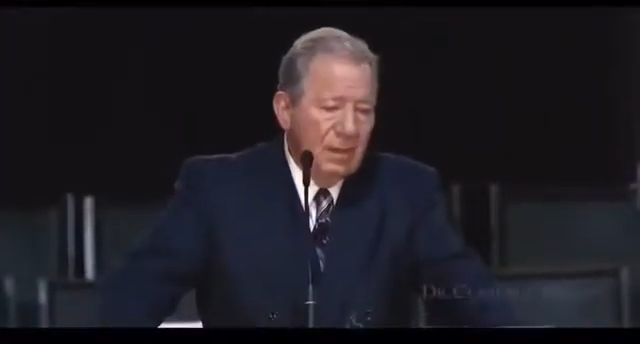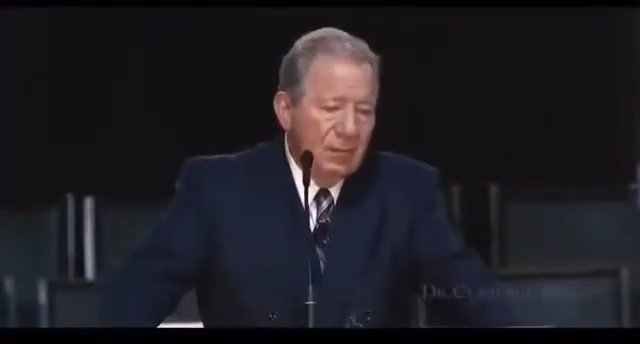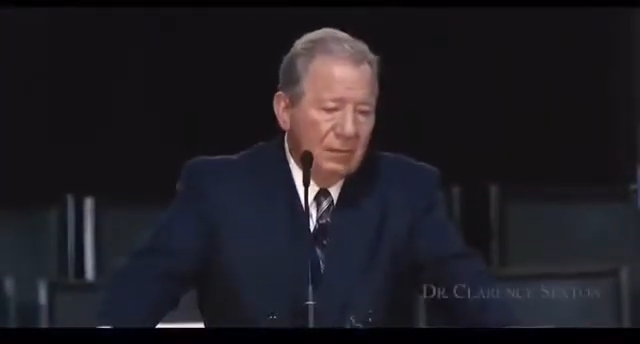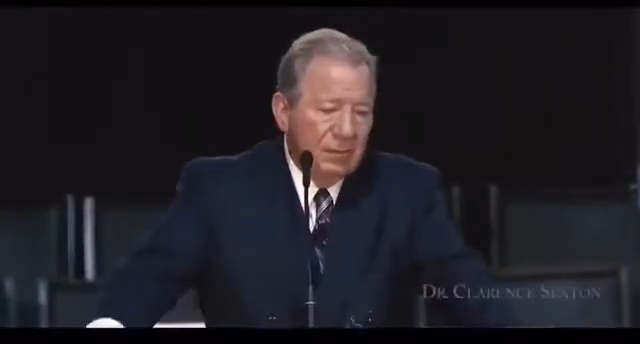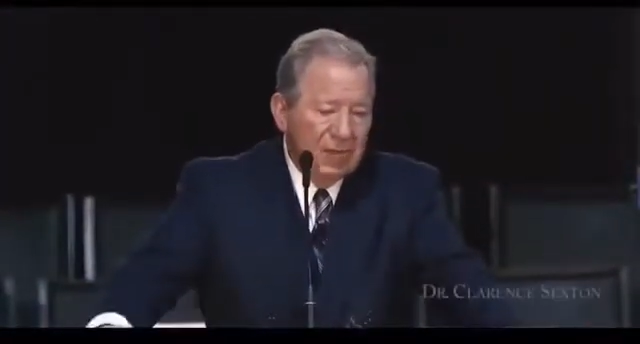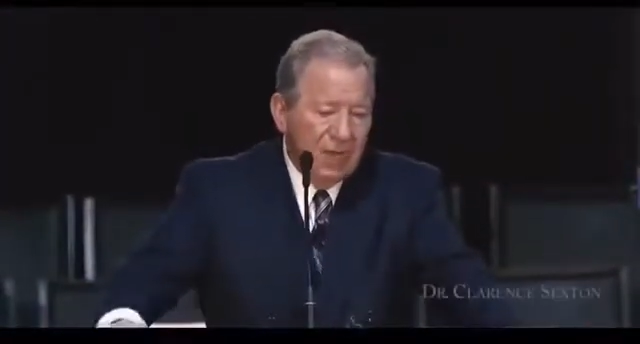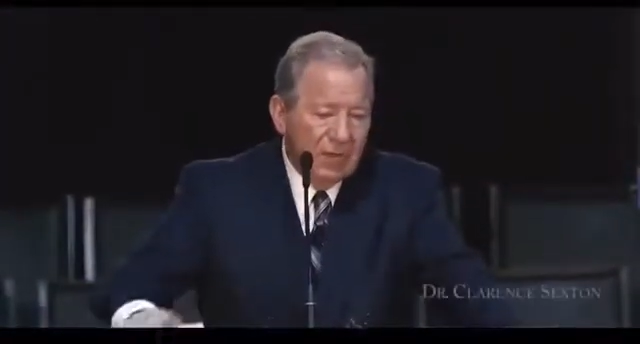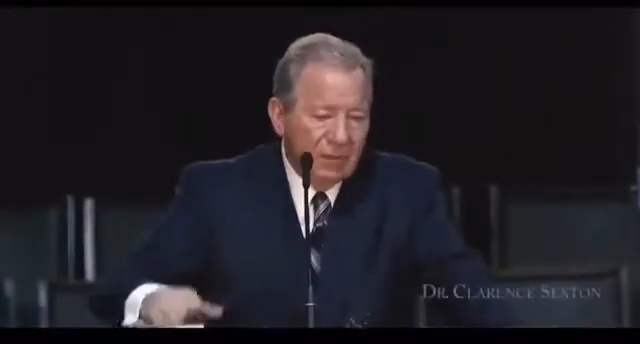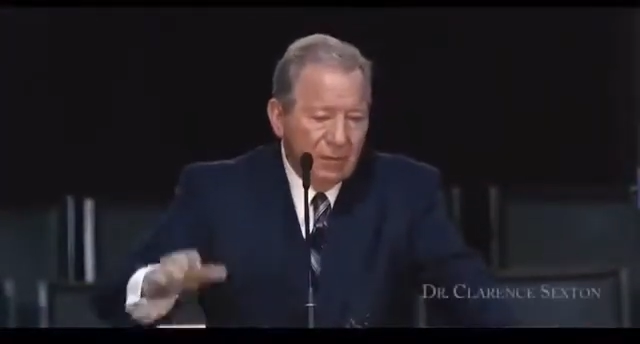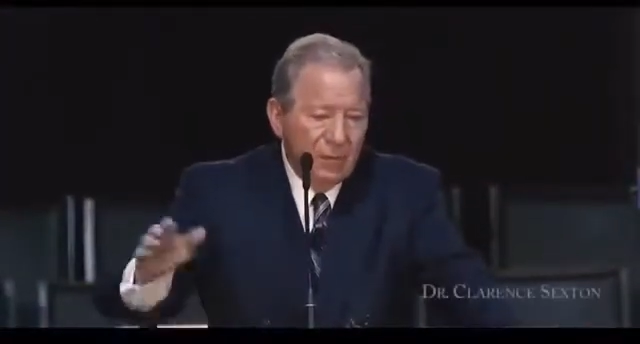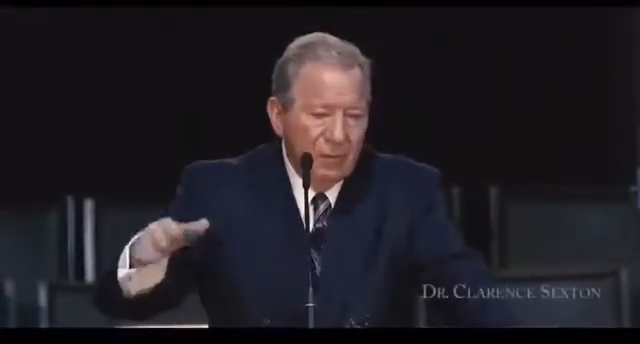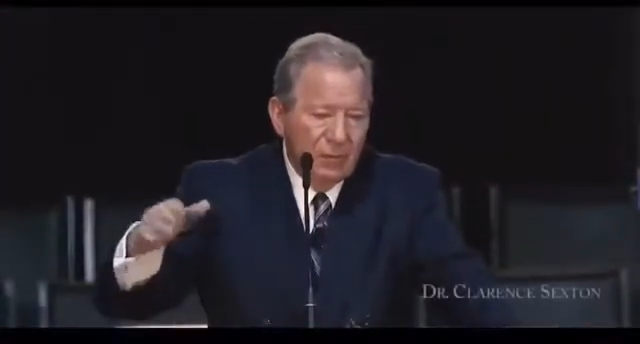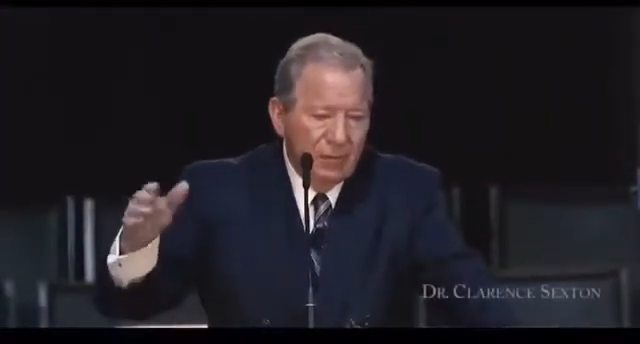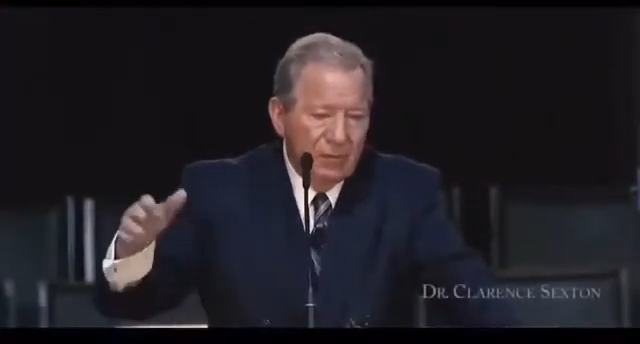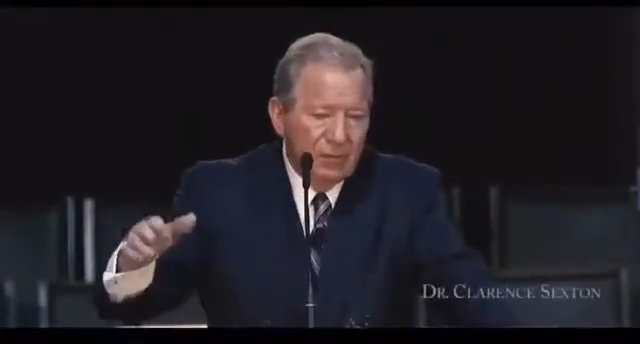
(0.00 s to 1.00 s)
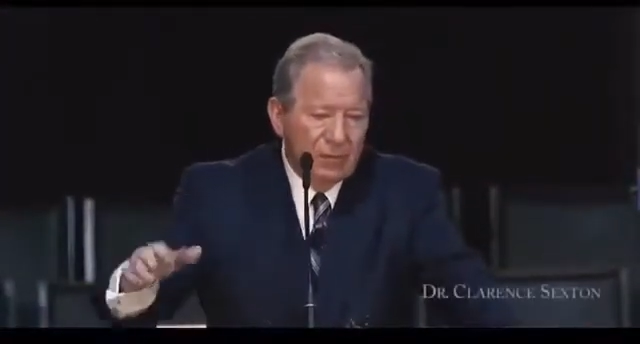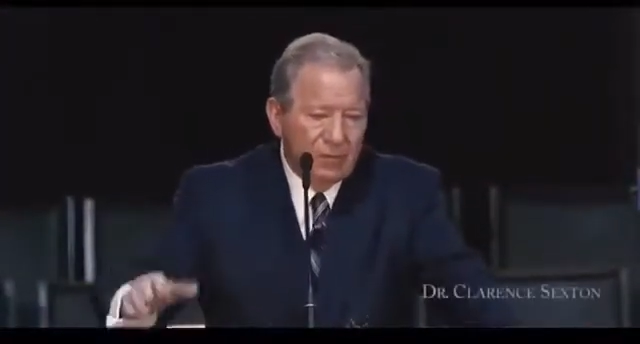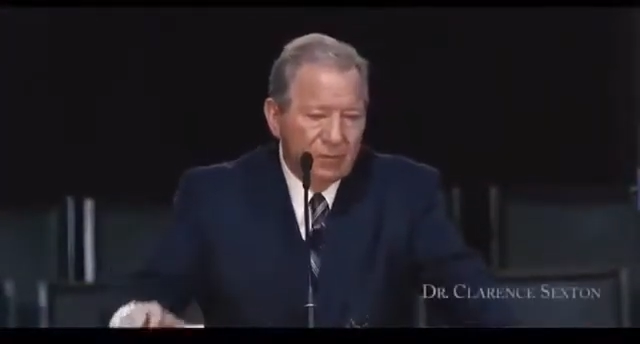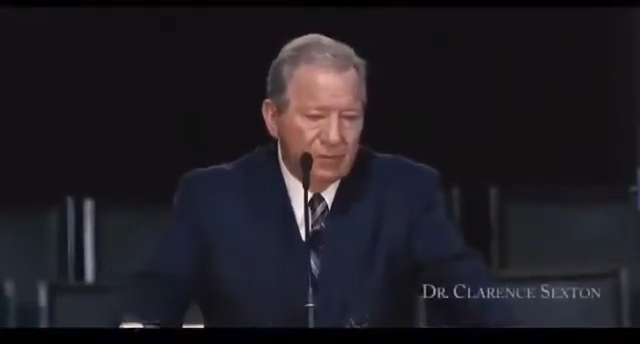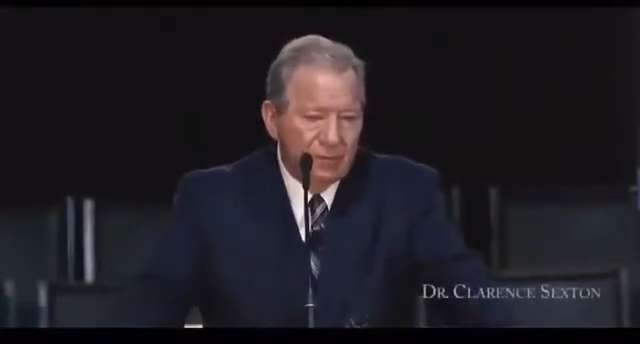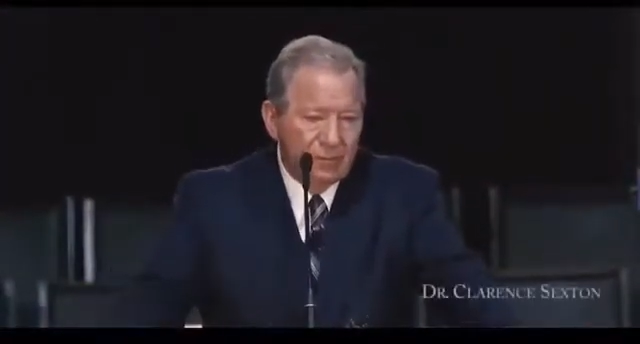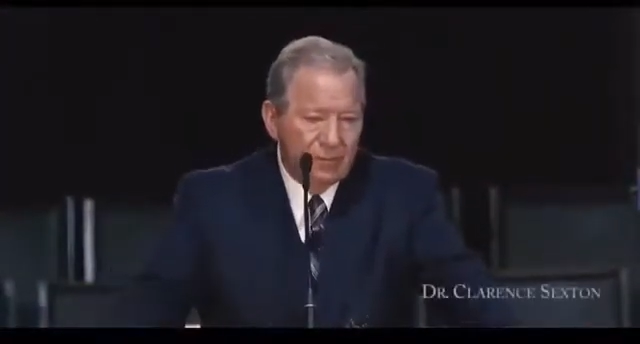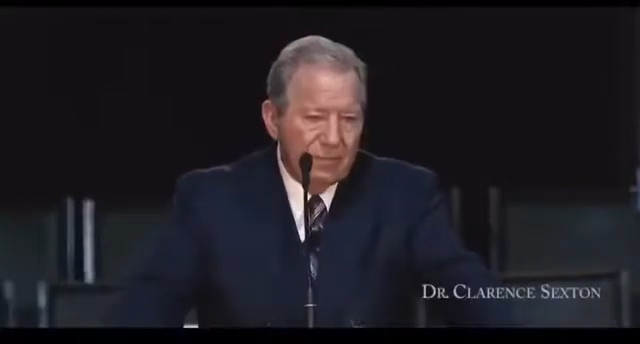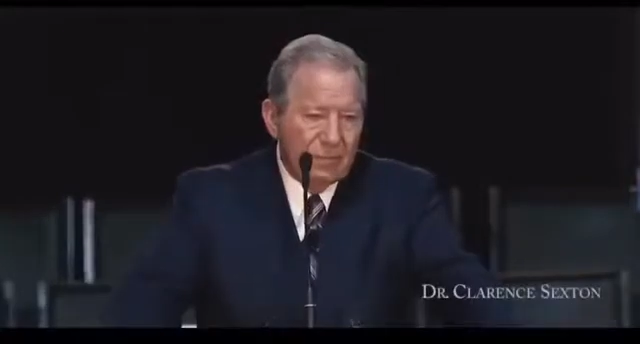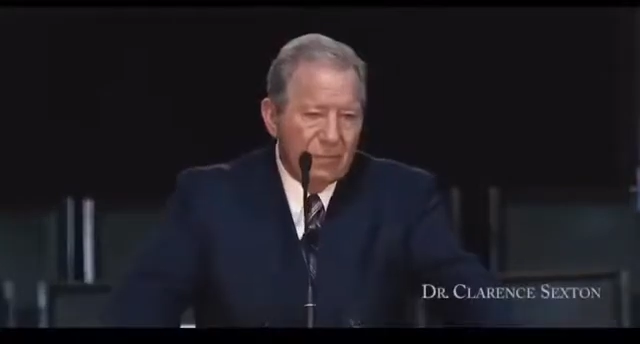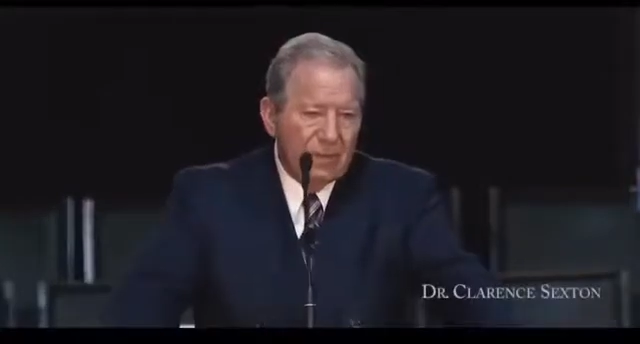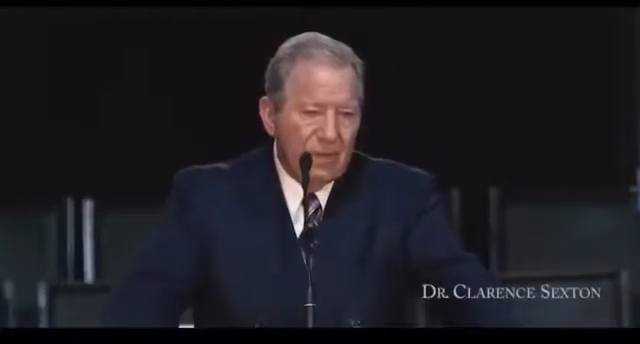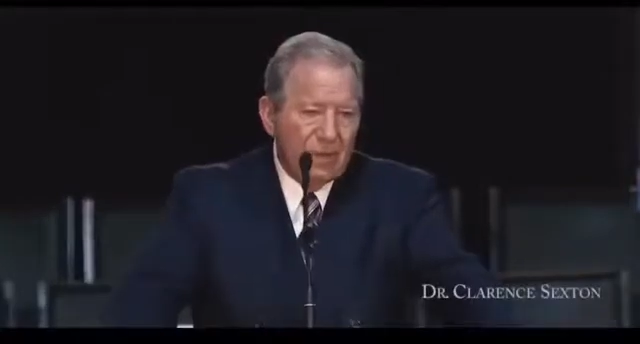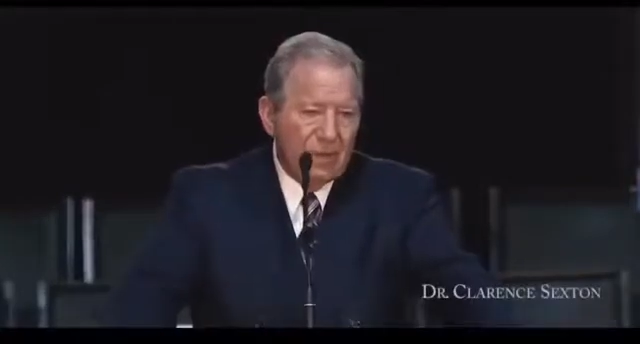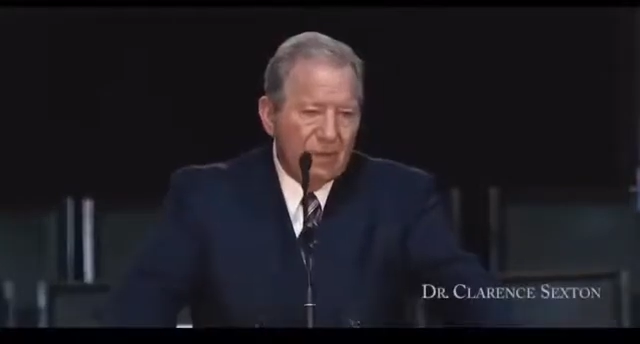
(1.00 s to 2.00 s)
Began to
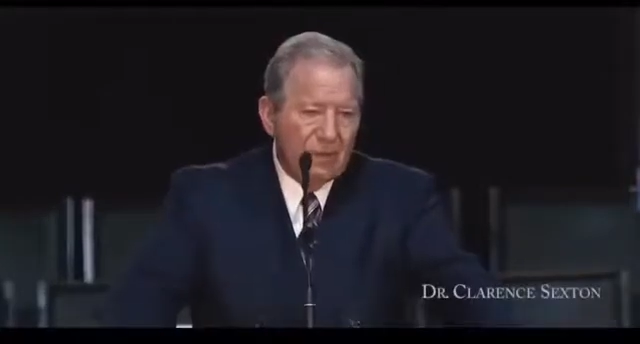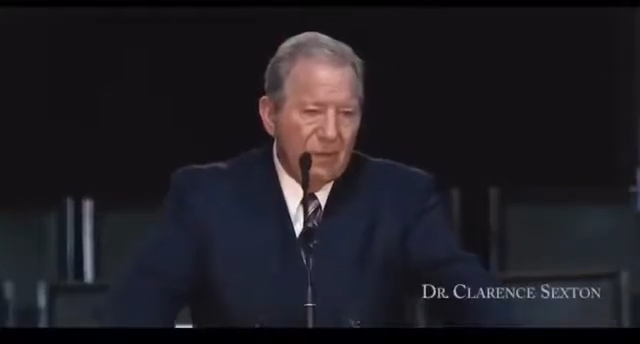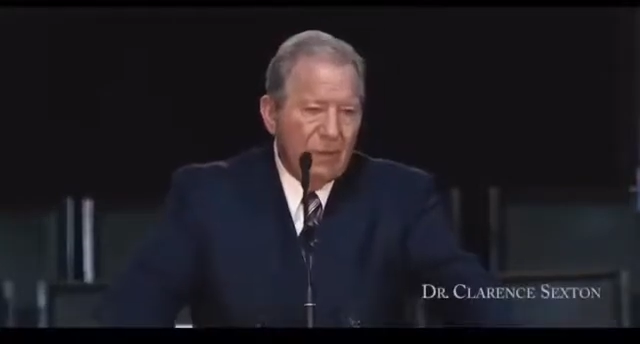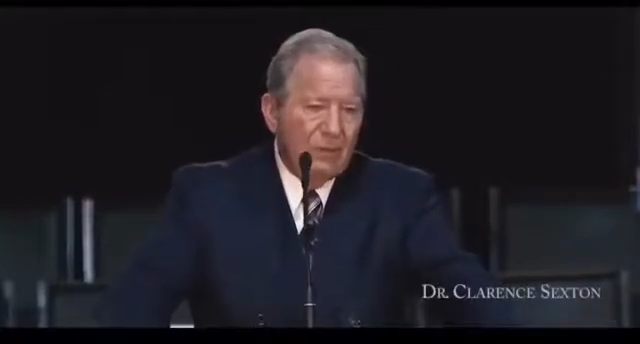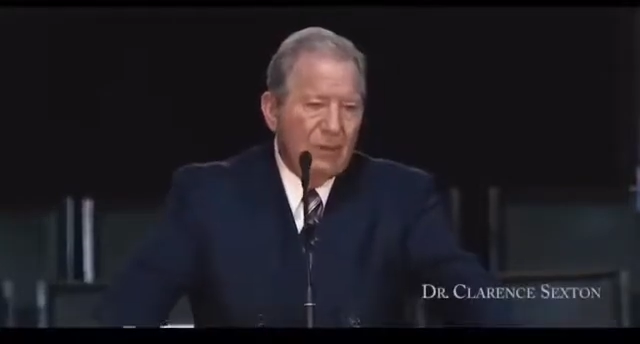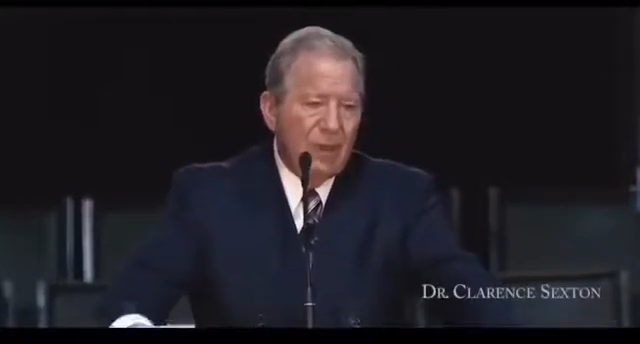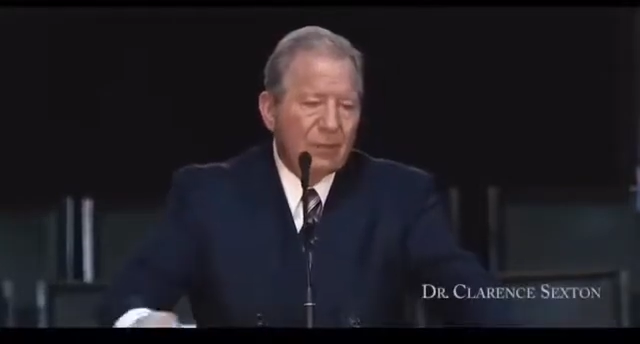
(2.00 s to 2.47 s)
moved